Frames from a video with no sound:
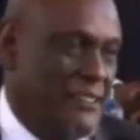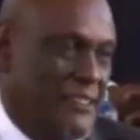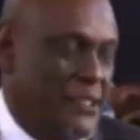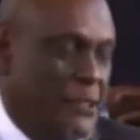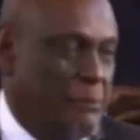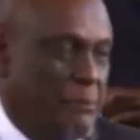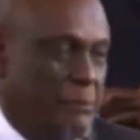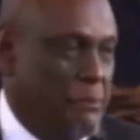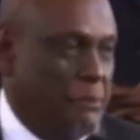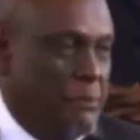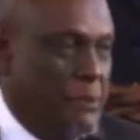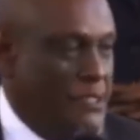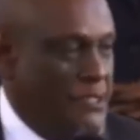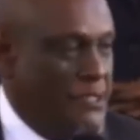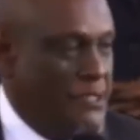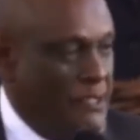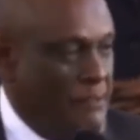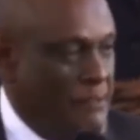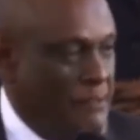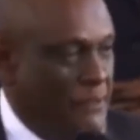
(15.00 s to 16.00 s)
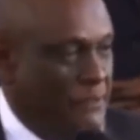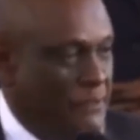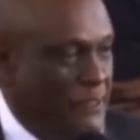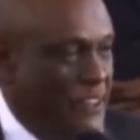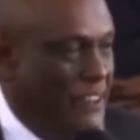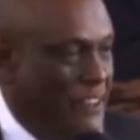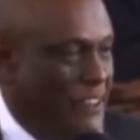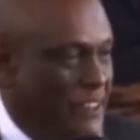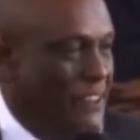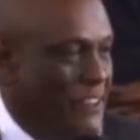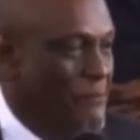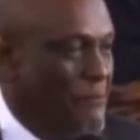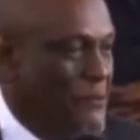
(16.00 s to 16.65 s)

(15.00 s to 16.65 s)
the Deputy President, my friend,